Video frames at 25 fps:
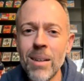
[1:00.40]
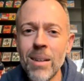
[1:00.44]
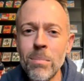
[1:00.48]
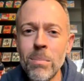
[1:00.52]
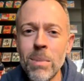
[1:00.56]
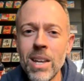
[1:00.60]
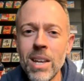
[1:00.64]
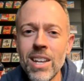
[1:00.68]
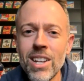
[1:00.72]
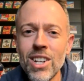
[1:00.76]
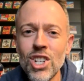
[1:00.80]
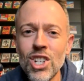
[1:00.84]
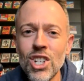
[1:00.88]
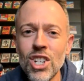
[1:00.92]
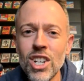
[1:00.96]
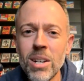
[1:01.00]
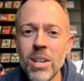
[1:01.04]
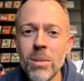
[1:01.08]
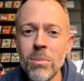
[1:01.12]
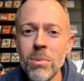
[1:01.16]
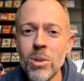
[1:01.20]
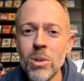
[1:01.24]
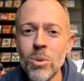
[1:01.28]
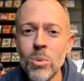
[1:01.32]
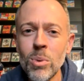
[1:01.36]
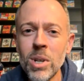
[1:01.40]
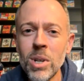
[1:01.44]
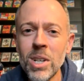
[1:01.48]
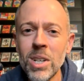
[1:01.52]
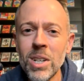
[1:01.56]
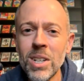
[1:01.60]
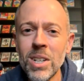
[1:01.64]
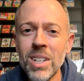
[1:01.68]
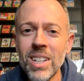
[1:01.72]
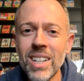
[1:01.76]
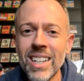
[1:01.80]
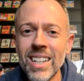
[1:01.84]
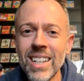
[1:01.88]
me and Jim
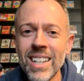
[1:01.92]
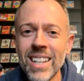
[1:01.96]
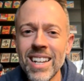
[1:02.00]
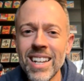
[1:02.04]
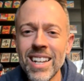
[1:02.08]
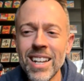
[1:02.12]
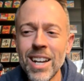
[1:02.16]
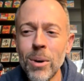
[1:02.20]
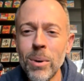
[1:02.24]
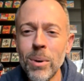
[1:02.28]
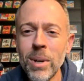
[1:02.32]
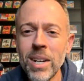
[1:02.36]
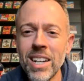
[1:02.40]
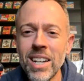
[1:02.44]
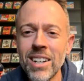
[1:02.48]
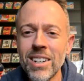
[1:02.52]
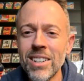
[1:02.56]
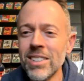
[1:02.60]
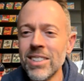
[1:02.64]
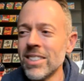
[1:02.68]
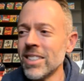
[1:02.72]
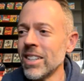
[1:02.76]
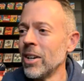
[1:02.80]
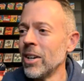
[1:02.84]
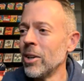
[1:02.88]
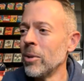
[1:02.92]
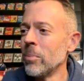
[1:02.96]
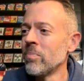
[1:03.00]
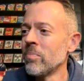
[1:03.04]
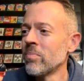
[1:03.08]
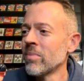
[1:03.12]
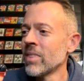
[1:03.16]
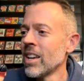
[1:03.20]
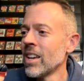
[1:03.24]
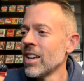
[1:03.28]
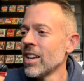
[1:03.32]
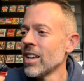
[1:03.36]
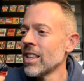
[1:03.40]
will get going here. So
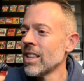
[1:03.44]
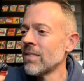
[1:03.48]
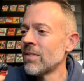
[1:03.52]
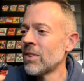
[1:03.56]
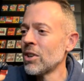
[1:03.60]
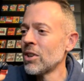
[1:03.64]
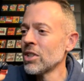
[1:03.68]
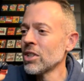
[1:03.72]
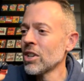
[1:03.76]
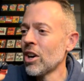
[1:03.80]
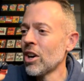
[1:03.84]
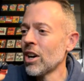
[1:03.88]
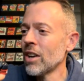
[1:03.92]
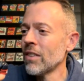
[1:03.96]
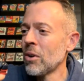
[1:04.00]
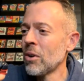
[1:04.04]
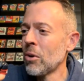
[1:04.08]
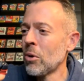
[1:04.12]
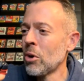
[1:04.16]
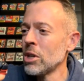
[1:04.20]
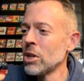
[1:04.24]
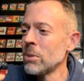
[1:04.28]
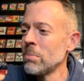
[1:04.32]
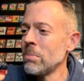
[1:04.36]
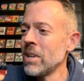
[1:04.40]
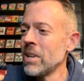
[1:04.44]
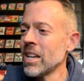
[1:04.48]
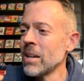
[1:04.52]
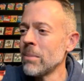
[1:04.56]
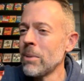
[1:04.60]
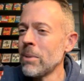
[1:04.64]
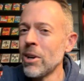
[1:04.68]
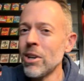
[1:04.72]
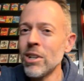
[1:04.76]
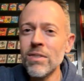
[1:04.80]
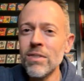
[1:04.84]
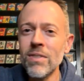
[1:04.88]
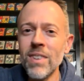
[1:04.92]
the first card, of course, being a
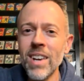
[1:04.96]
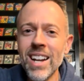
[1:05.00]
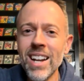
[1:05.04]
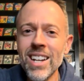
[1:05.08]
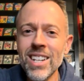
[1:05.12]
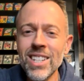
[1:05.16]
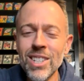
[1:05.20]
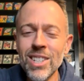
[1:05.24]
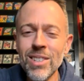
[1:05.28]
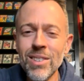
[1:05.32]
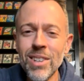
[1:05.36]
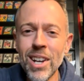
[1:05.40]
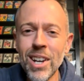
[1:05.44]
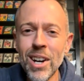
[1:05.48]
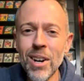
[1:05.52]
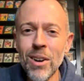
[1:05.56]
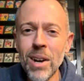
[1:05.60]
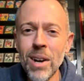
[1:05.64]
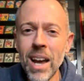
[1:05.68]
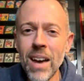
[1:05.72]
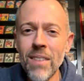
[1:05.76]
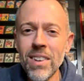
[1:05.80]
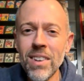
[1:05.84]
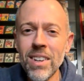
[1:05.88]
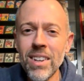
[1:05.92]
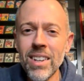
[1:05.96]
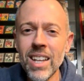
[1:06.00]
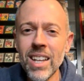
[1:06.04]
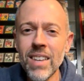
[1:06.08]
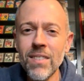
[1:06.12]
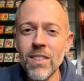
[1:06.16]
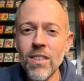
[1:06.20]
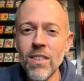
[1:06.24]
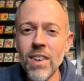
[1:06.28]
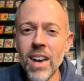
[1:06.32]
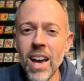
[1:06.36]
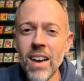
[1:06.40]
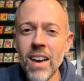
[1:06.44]
Bears fan, as you know,
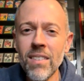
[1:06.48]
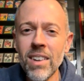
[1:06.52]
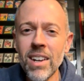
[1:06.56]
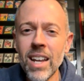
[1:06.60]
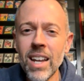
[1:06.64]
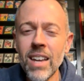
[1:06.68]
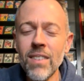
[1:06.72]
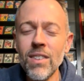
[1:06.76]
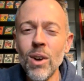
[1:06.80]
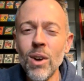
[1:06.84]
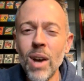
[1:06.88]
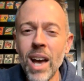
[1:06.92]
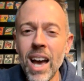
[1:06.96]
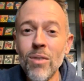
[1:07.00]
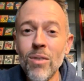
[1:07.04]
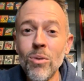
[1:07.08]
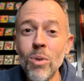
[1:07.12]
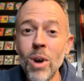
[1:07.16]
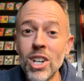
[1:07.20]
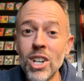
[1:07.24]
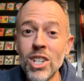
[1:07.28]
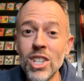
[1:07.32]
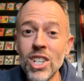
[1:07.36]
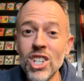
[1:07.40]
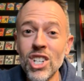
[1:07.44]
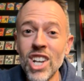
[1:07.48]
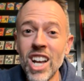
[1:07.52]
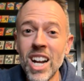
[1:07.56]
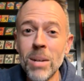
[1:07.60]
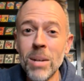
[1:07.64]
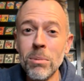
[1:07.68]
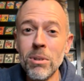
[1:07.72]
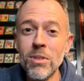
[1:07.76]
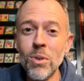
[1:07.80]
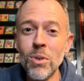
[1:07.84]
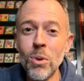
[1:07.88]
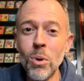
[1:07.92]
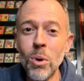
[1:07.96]
if you have watched the
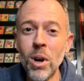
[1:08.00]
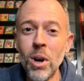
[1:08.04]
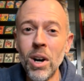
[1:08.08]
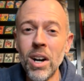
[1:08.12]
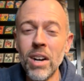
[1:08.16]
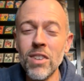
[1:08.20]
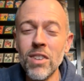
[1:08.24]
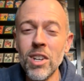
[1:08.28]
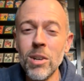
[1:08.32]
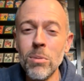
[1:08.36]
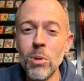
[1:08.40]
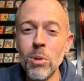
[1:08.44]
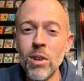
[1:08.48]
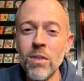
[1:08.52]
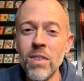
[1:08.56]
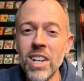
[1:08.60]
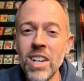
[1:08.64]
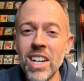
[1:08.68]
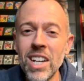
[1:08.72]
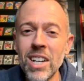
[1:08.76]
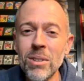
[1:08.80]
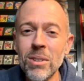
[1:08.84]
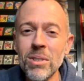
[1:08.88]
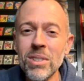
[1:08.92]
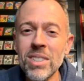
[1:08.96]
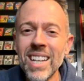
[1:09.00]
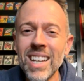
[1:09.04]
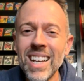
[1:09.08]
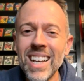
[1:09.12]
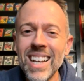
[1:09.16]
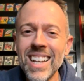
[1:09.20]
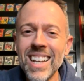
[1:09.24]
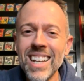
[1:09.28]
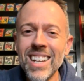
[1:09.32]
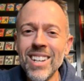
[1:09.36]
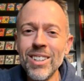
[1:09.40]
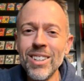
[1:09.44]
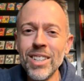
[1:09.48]
channel before, a few more videos,
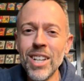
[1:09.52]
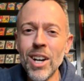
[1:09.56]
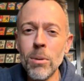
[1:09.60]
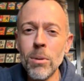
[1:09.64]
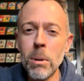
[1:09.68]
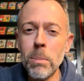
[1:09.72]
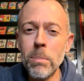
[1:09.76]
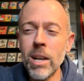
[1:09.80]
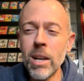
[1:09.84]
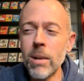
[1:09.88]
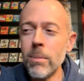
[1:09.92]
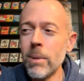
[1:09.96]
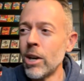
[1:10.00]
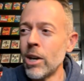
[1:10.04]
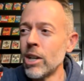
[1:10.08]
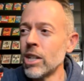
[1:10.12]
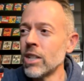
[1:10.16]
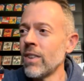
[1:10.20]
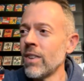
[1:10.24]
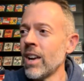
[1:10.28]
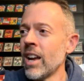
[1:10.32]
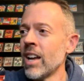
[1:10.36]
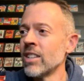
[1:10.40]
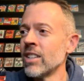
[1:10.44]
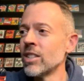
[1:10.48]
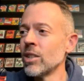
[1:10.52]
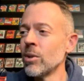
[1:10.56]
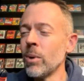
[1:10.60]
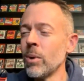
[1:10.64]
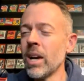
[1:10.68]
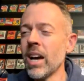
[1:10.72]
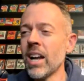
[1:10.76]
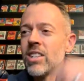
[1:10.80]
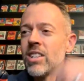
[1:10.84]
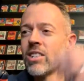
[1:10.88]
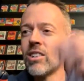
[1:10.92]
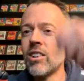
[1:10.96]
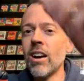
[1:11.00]
you'll know I'm a big Bears fan. So we
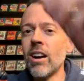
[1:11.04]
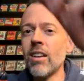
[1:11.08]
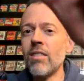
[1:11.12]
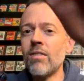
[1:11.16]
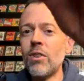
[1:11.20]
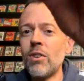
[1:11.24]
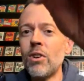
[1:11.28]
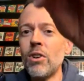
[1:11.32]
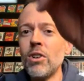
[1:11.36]
got to start off